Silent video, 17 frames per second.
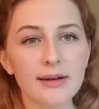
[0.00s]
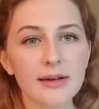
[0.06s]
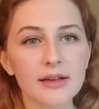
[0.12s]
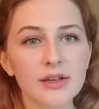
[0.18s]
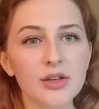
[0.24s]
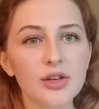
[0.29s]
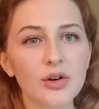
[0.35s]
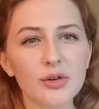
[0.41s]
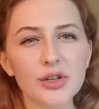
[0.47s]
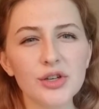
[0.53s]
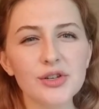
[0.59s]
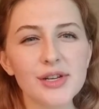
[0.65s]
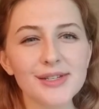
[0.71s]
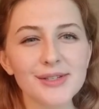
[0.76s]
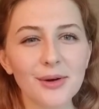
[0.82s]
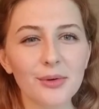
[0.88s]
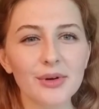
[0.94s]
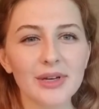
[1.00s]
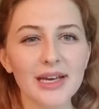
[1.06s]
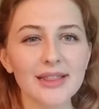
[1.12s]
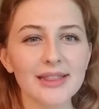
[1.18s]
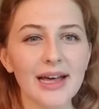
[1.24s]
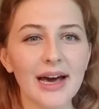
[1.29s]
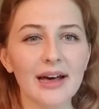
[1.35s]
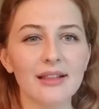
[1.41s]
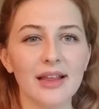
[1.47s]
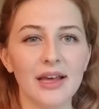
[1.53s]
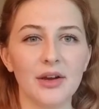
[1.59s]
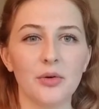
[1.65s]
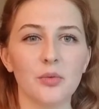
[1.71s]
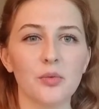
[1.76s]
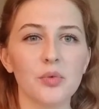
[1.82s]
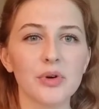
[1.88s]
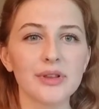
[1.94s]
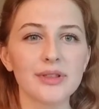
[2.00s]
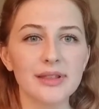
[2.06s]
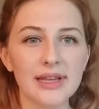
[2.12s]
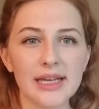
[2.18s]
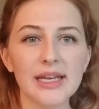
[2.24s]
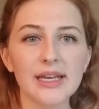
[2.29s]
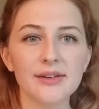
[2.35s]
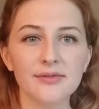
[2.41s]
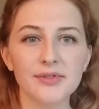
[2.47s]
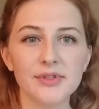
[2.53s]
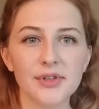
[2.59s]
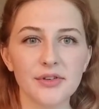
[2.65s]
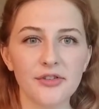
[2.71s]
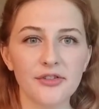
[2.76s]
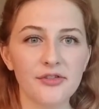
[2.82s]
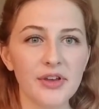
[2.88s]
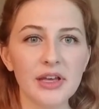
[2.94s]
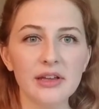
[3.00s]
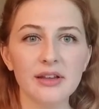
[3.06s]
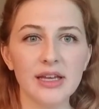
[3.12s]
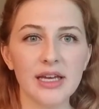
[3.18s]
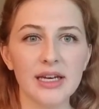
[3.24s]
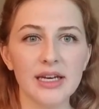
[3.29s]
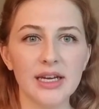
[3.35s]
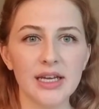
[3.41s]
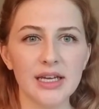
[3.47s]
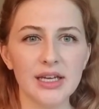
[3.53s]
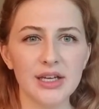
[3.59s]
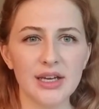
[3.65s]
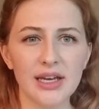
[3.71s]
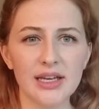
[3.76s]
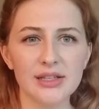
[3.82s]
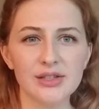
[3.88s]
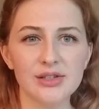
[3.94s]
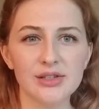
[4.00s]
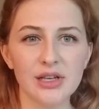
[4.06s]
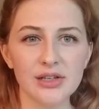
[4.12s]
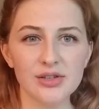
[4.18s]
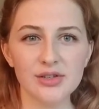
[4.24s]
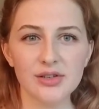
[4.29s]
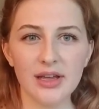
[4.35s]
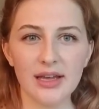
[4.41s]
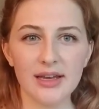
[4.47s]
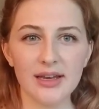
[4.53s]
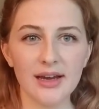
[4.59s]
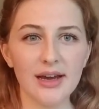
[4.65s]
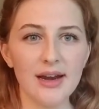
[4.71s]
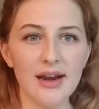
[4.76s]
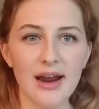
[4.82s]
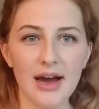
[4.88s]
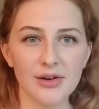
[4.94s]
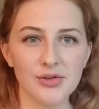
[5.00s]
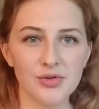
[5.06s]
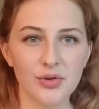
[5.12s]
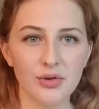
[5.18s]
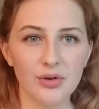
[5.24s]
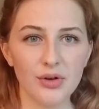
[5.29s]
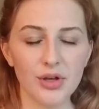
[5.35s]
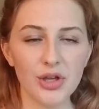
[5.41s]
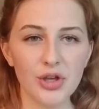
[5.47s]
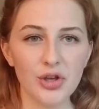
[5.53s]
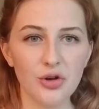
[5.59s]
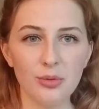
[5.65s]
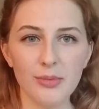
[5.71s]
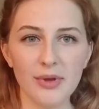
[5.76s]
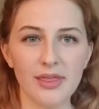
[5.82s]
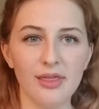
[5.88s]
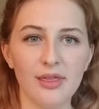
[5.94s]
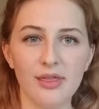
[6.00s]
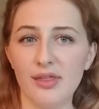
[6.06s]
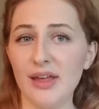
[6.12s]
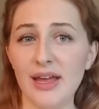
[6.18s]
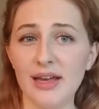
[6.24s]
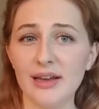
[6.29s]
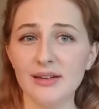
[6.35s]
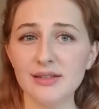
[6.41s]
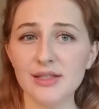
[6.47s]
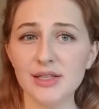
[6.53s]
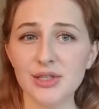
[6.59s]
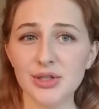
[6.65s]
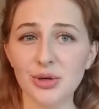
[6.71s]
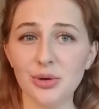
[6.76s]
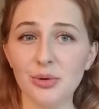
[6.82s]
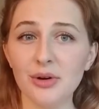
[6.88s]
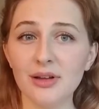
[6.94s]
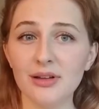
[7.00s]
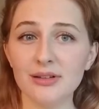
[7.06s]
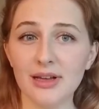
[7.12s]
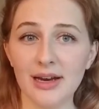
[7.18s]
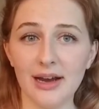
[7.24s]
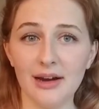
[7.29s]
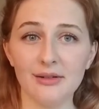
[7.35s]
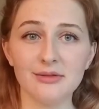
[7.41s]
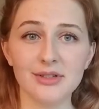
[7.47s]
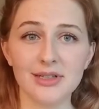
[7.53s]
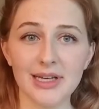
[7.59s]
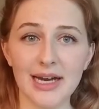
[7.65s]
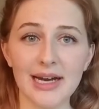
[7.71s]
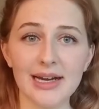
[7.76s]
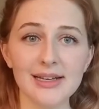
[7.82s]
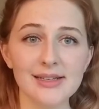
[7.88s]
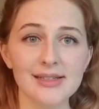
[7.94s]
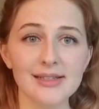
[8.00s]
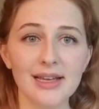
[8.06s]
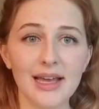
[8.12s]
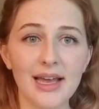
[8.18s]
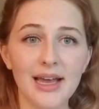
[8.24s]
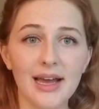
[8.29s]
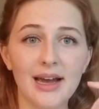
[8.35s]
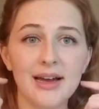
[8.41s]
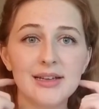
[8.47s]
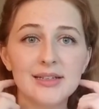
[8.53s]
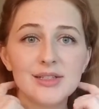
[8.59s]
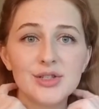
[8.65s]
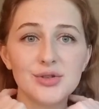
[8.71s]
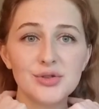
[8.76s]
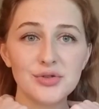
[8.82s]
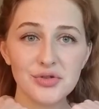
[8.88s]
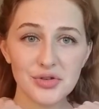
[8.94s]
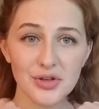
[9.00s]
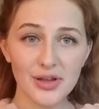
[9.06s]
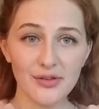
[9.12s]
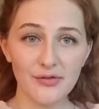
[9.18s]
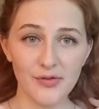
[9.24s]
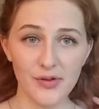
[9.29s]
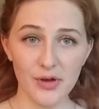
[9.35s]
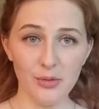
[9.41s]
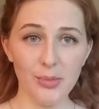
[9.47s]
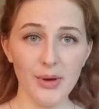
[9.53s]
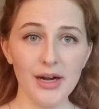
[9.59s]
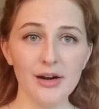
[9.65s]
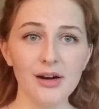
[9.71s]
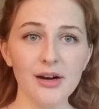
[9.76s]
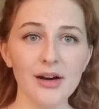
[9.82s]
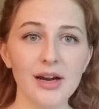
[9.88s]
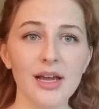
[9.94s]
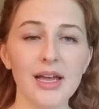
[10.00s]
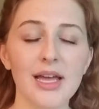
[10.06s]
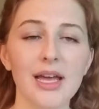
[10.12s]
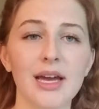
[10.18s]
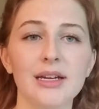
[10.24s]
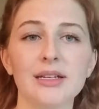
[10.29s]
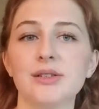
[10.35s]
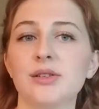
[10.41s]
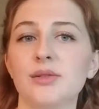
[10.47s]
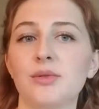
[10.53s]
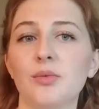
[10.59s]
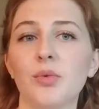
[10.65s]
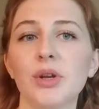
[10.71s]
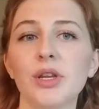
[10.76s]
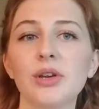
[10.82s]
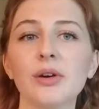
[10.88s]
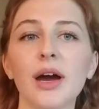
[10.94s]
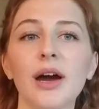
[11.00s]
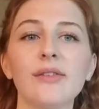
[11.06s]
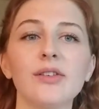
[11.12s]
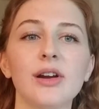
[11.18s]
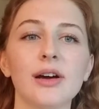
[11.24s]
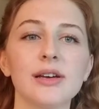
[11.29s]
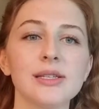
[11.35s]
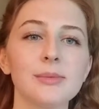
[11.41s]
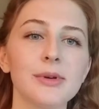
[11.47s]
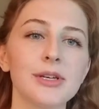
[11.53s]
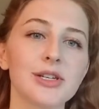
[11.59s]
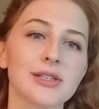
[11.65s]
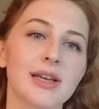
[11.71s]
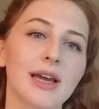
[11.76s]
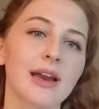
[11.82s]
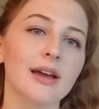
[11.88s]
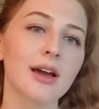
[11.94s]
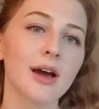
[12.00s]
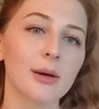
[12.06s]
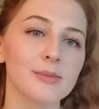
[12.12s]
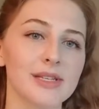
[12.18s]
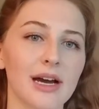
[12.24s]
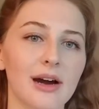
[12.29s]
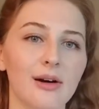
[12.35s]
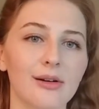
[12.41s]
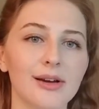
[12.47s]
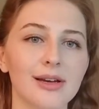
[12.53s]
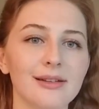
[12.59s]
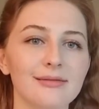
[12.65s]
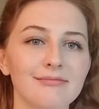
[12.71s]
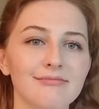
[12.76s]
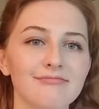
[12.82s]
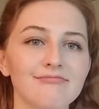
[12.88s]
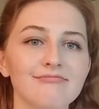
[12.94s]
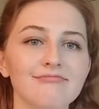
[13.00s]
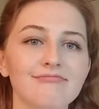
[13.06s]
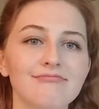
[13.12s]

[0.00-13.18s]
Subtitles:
you know, you just don't get that like relieved feeling. It's such like a natural human thing to do, to let out gas, and you usually feel better. And when you have an ostomy, it just kind of comes out, and